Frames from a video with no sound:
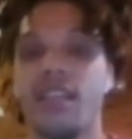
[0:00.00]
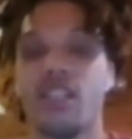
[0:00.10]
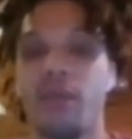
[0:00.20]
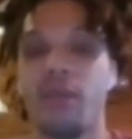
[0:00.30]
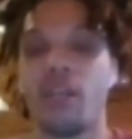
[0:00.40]

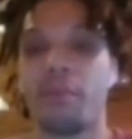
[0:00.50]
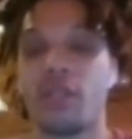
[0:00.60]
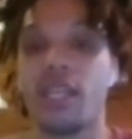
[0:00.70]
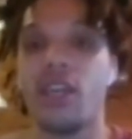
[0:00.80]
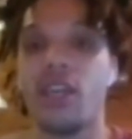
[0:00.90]
these bishops
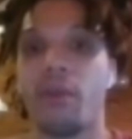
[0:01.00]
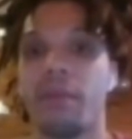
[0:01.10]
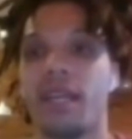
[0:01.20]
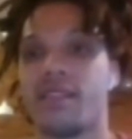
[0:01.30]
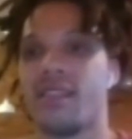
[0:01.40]
here?
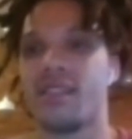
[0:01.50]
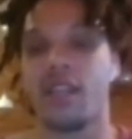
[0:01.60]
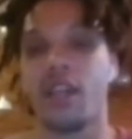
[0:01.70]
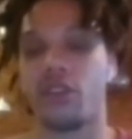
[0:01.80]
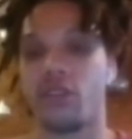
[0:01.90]
Because this is
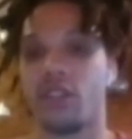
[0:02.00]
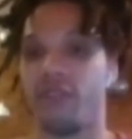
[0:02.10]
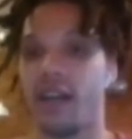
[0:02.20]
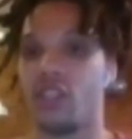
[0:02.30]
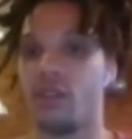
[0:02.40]
another
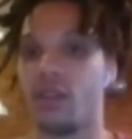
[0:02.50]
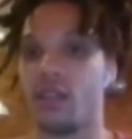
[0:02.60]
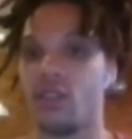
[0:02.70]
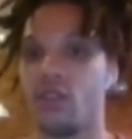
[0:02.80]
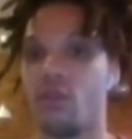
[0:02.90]
device you
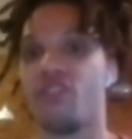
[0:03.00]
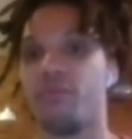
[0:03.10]
can do. When you